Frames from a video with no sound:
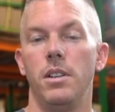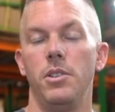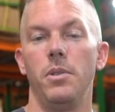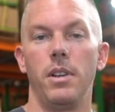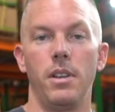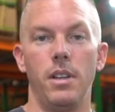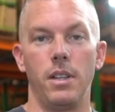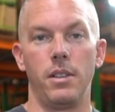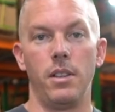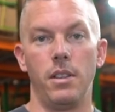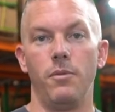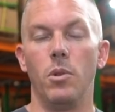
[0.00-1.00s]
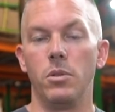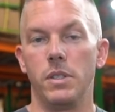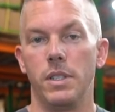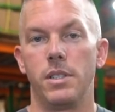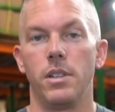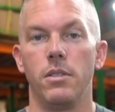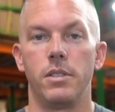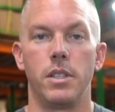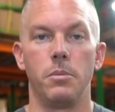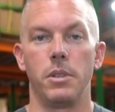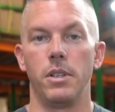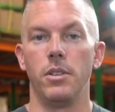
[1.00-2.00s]
doing it at that voltage. So it's
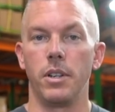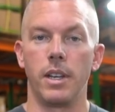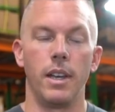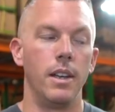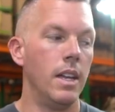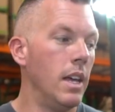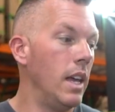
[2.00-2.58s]
something to look at.